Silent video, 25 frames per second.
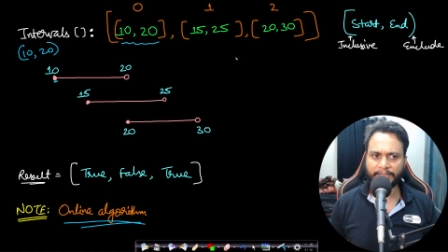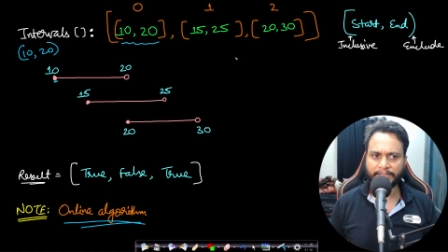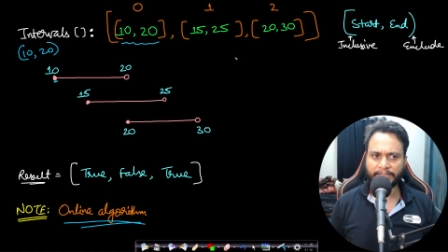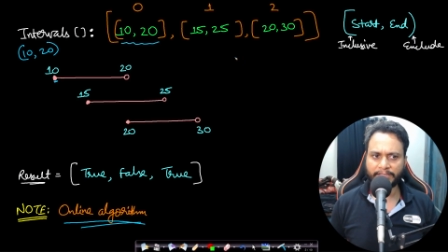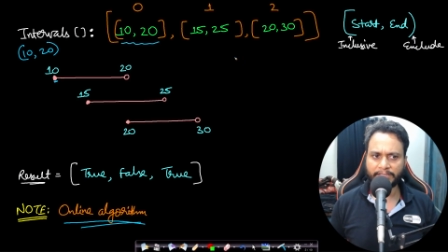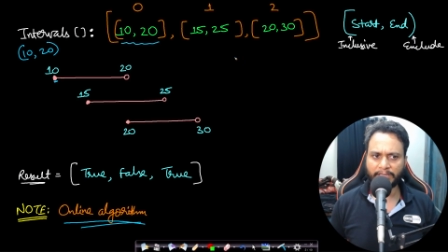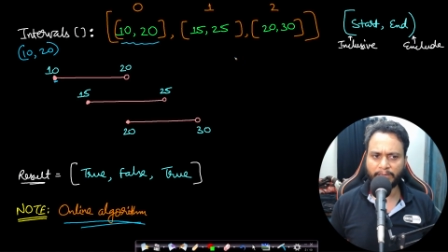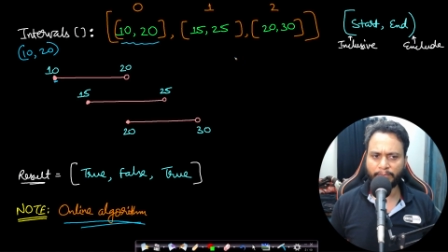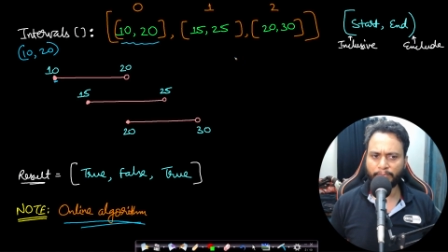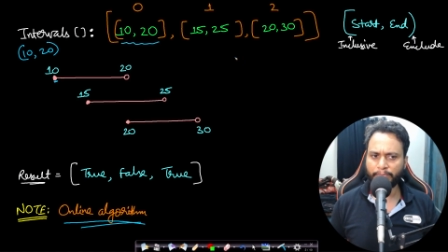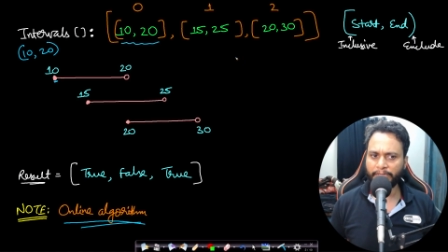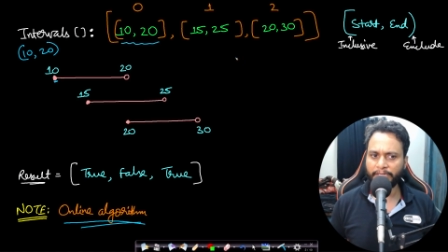
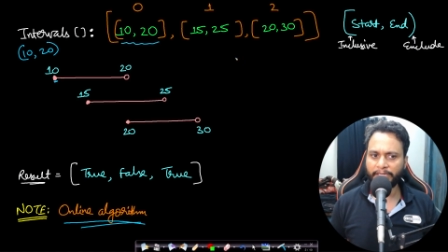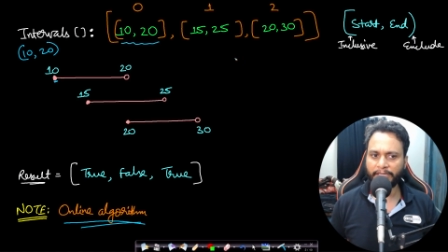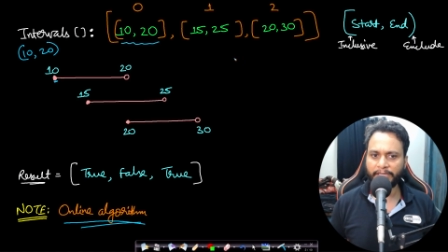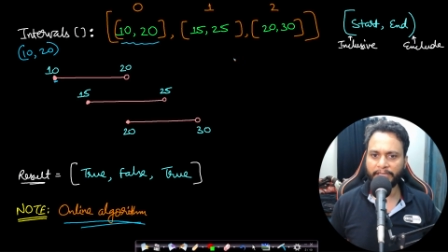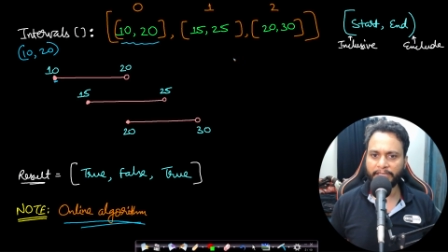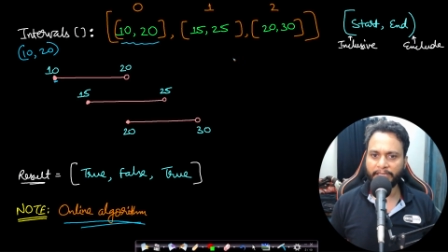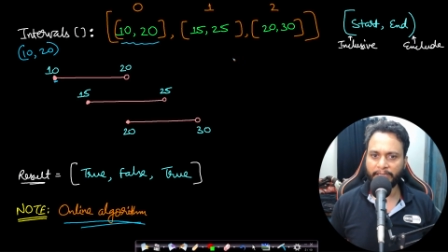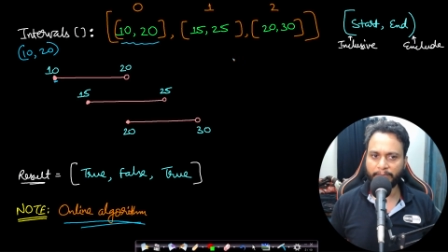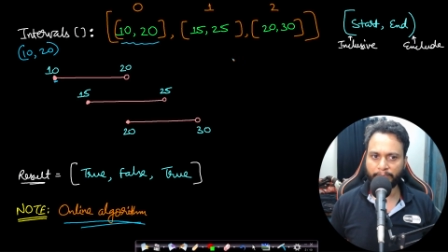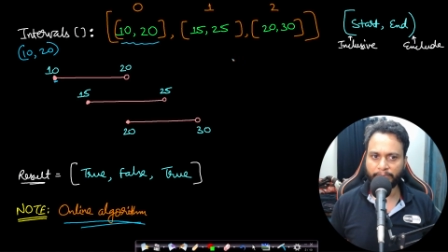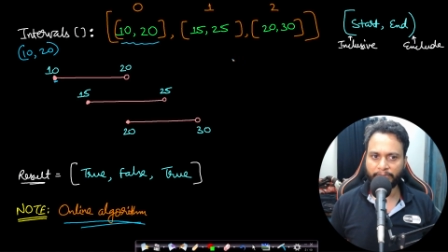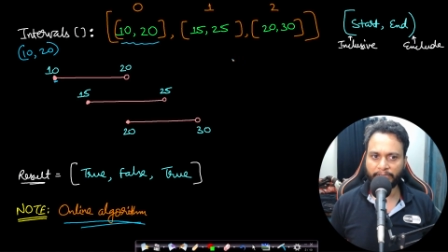is
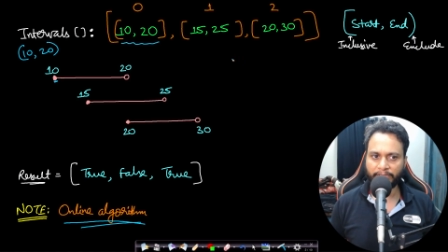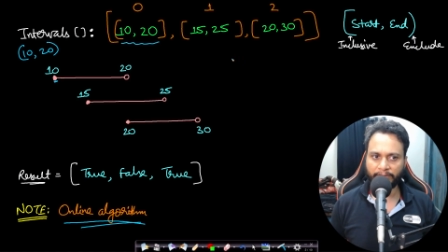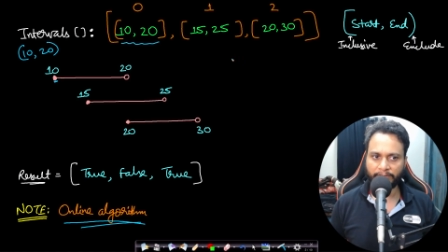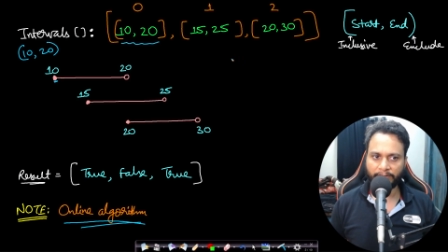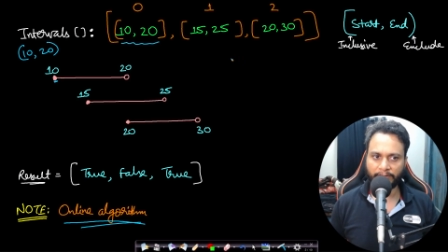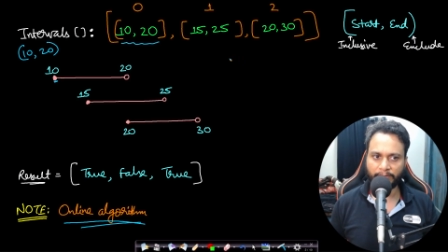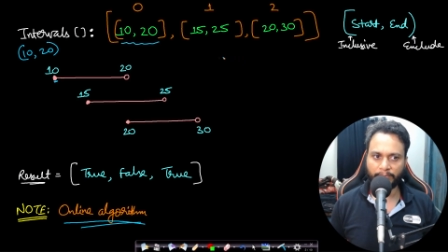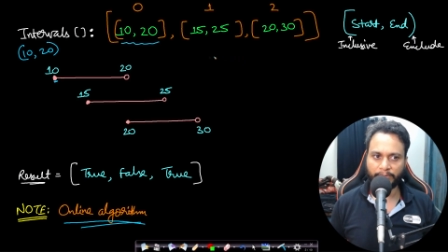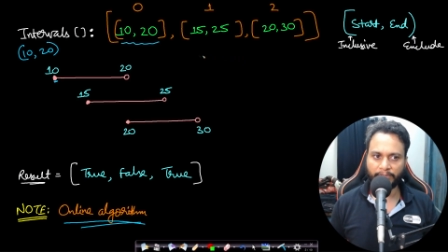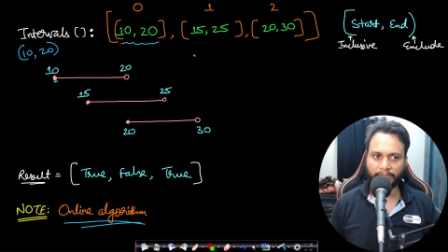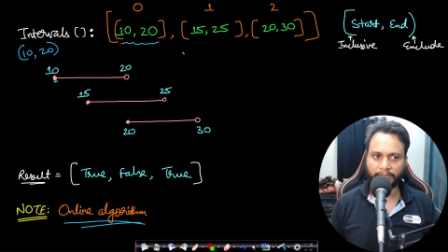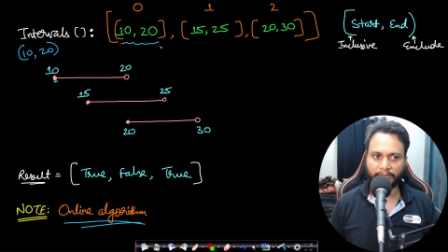completely empty in
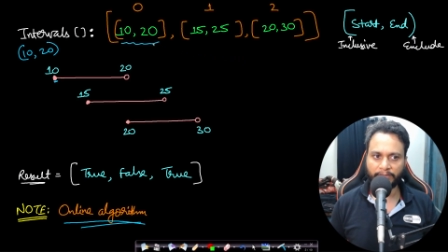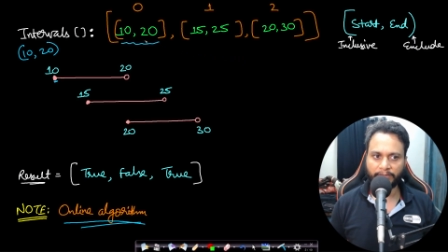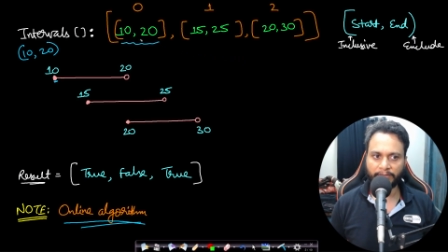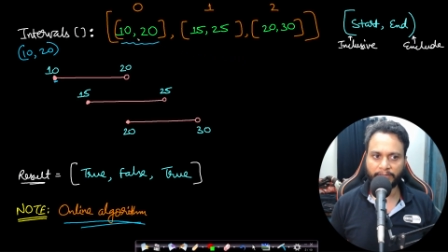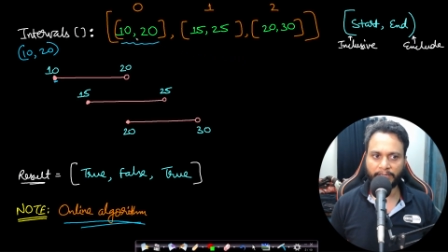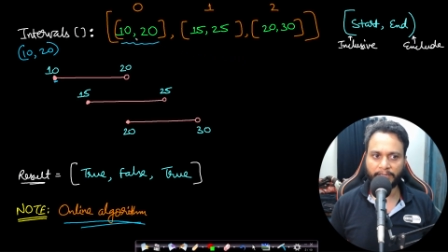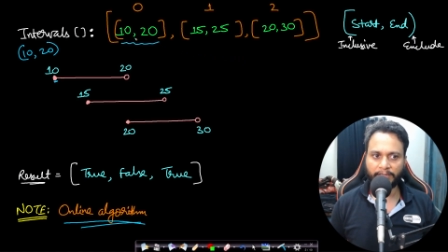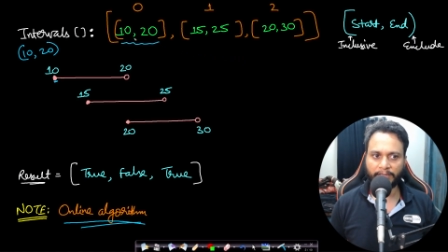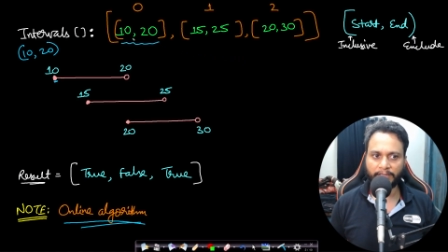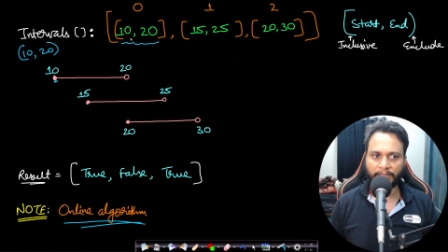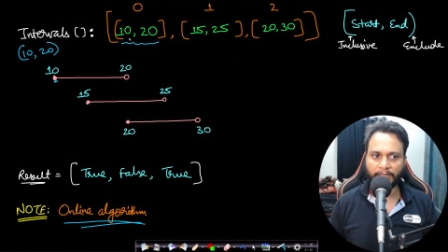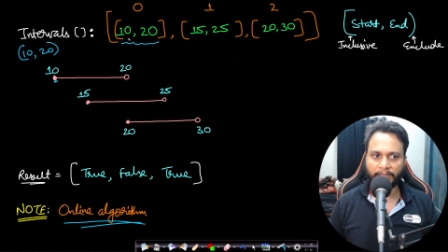the beginning,
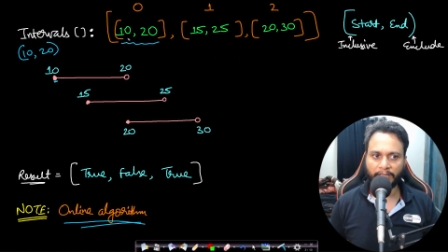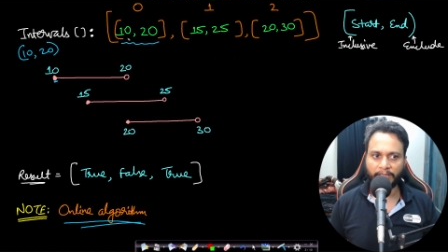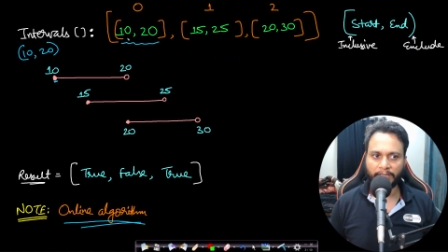right?